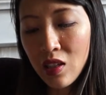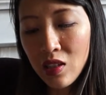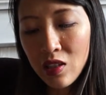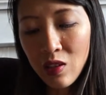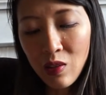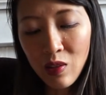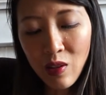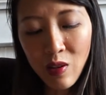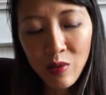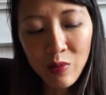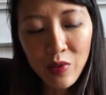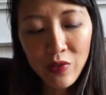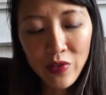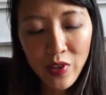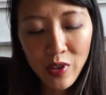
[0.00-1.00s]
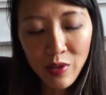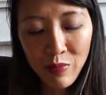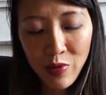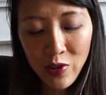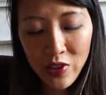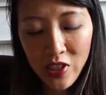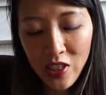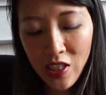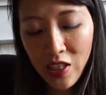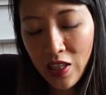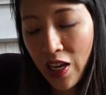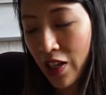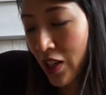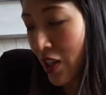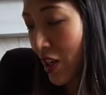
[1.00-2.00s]
So along with purchasing
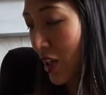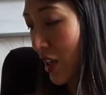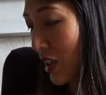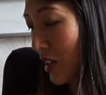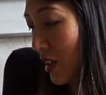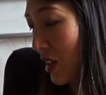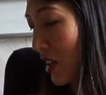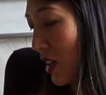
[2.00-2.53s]
that kit,